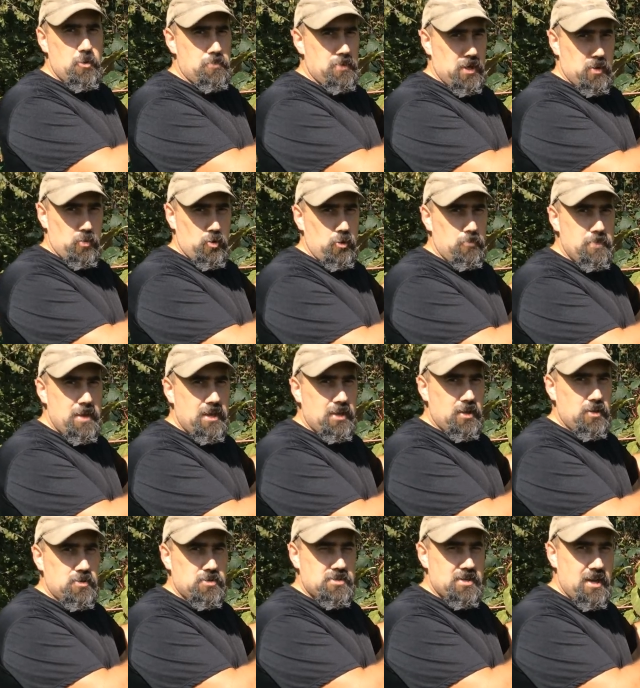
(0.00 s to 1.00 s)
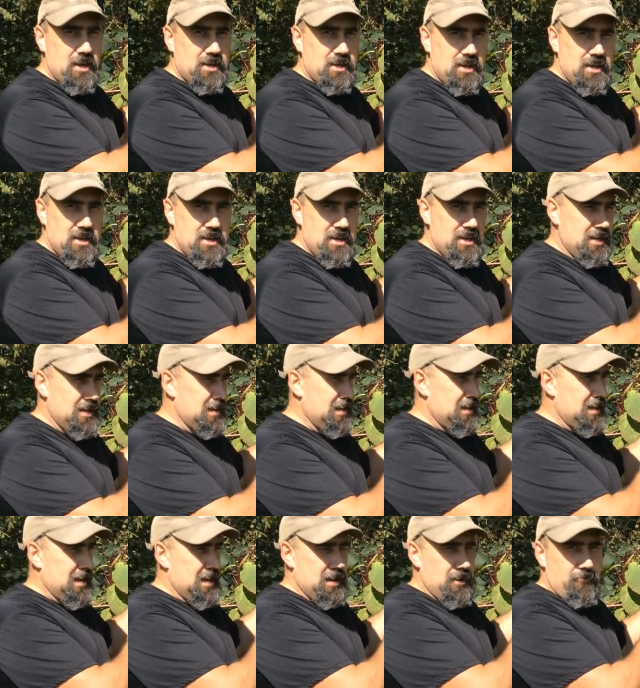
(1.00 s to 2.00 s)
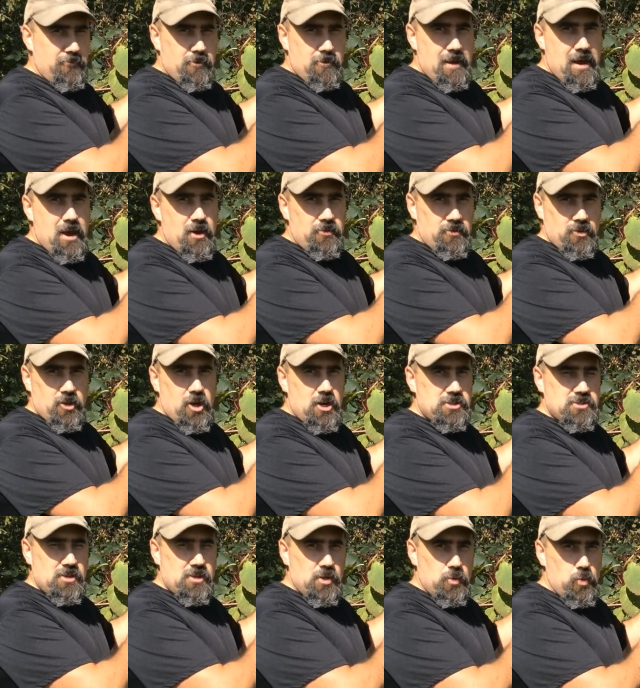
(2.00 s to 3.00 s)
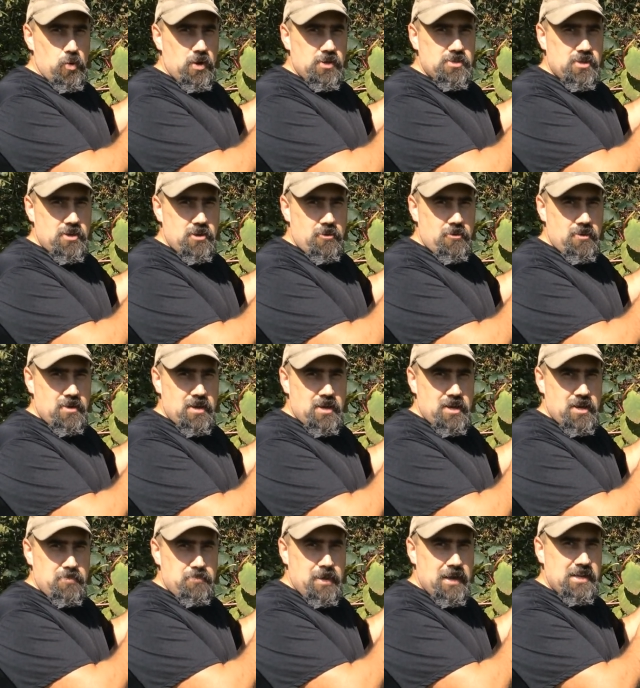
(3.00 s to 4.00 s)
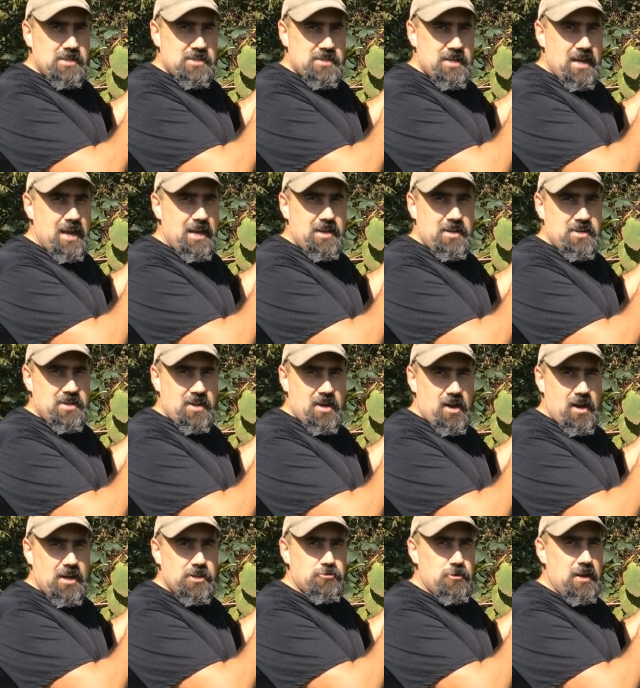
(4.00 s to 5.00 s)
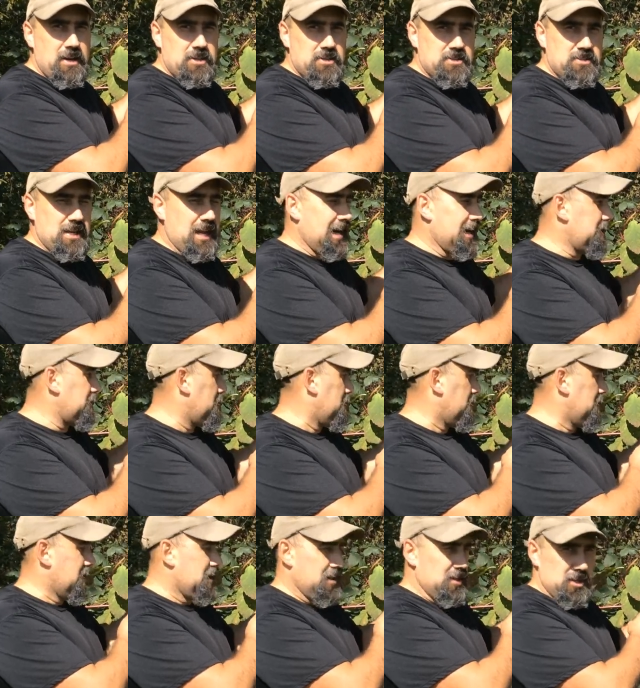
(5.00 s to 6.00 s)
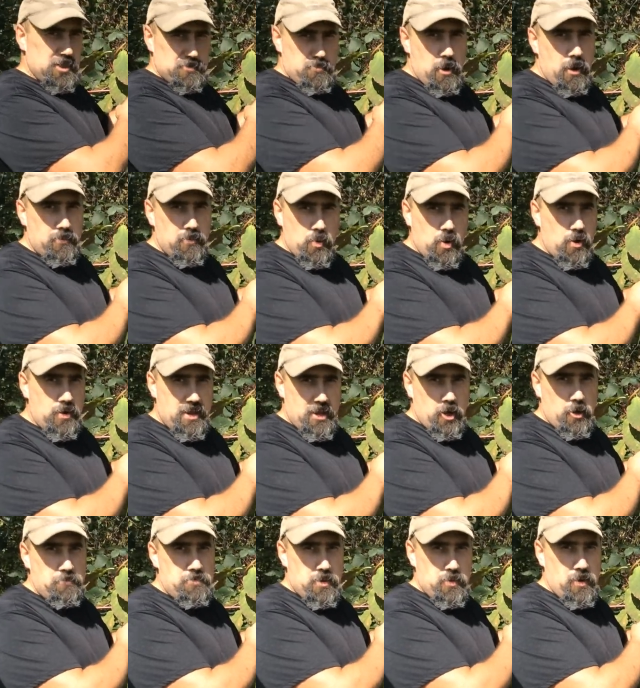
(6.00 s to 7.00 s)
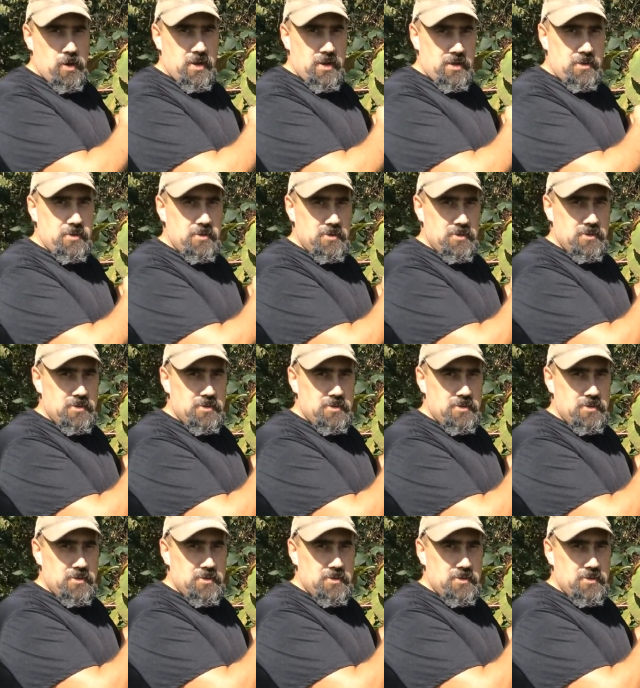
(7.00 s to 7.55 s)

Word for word: you, but it will make you sick and if you're out lost in the woods and you're in an emaciated, dehydrated state, this probably won't help you any.